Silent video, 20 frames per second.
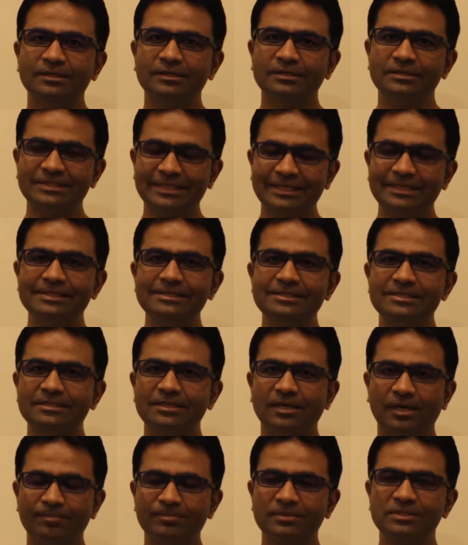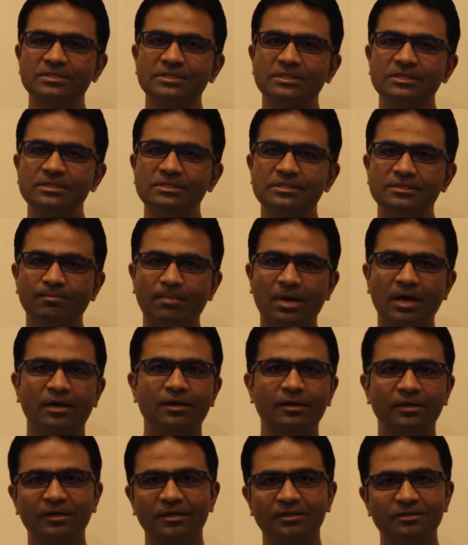sales, after sales,
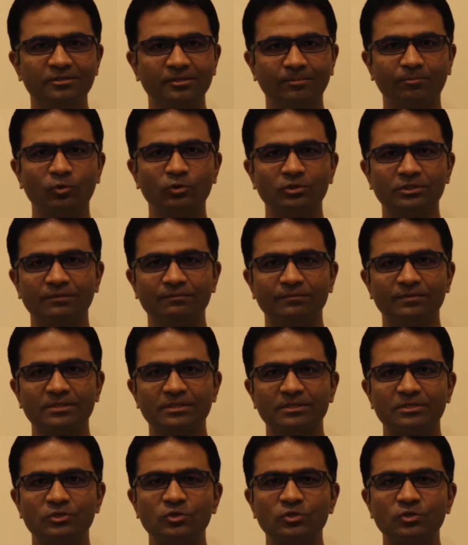marketing and support services.